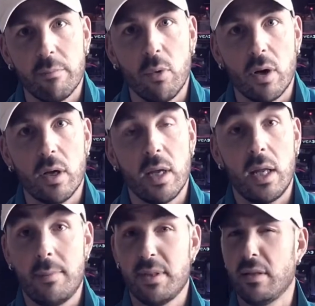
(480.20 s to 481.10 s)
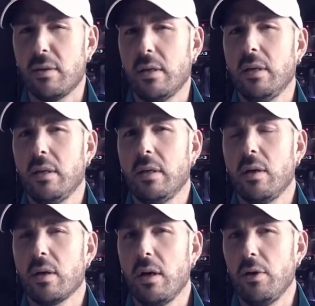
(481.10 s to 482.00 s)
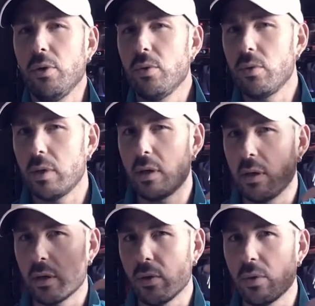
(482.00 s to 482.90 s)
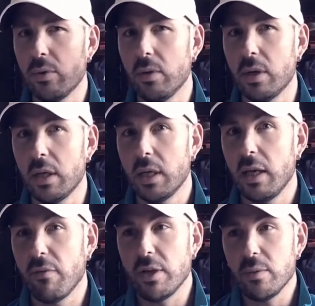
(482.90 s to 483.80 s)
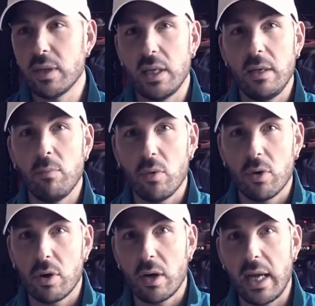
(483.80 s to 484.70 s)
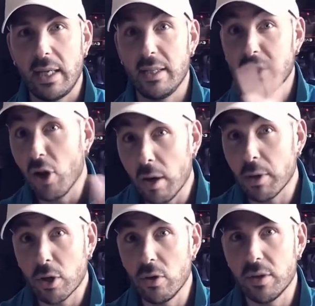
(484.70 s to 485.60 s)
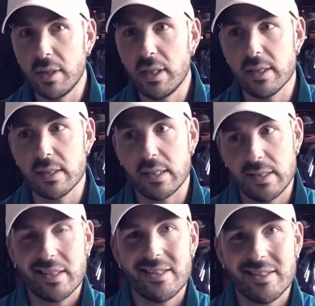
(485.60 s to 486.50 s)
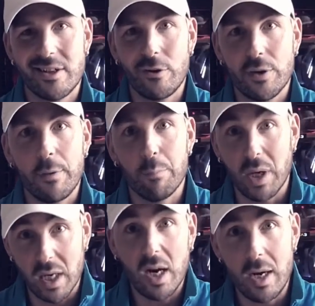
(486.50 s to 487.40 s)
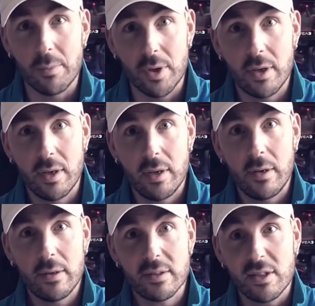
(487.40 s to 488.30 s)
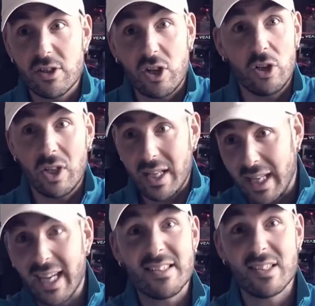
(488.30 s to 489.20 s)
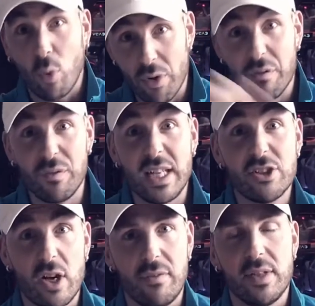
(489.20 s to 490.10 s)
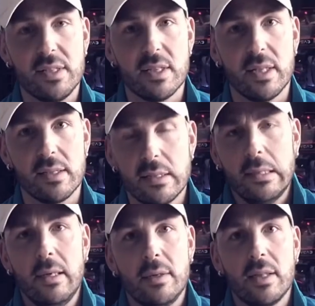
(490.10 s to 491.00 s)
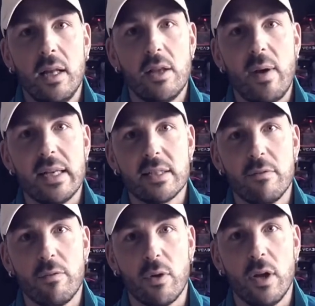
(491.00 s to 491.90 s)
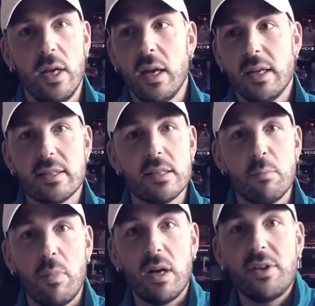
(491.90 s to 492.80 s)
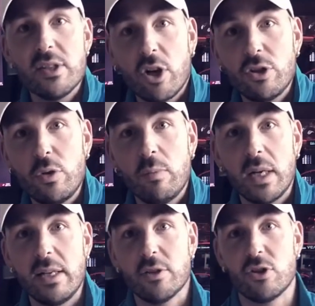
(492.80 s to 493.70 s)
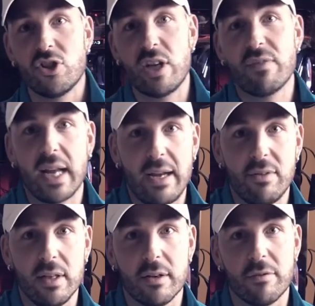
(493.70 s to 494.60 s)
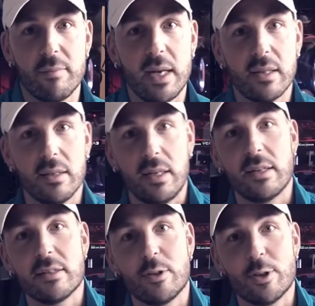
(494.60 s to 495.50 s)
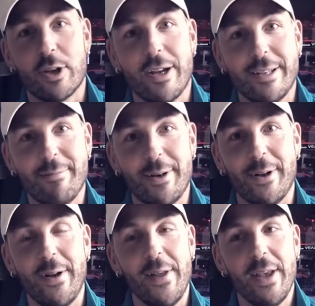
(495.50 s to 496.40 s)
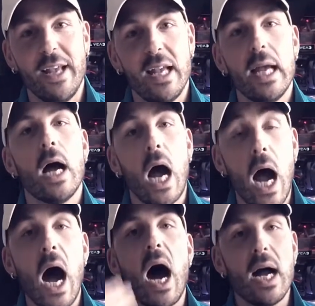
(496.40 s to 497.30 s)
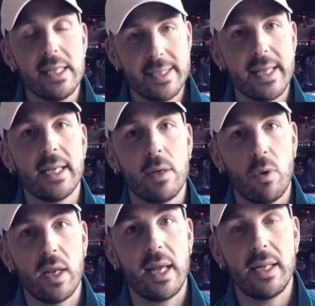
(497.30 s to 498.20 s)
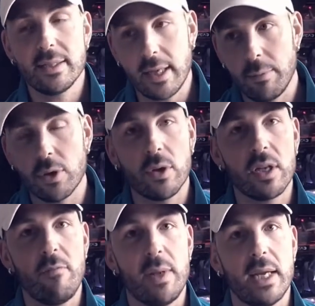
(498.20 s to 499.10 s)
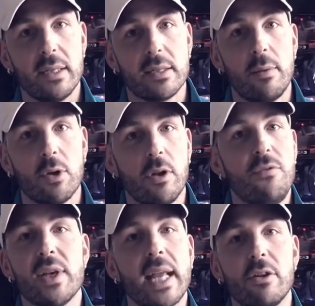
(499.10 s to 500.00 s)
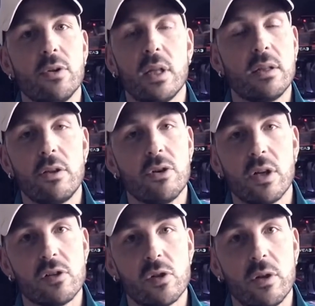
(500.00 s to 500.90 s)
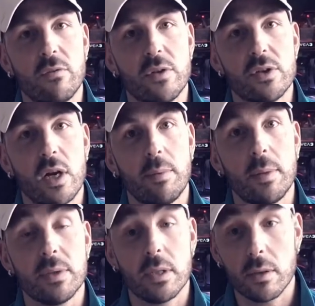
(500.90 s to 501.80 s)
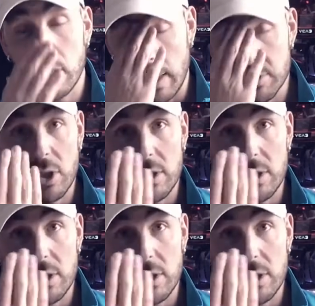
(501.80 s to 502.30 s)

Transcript: More. And I'm sitting there going, okay, are you cuckoo? If I do it any more anatomical than this, it's going to start looking macabre. It's going to start looking like I tore the flesh off of these things. What the hell are you asking for? Are these cartoon monkeys or Jeff Cavalier from Athlete X that you're talking about? I said I want anatomical, give me anatomical. If you can't do that, then you're not suited for the job. And I'm sitting there going, I'm starting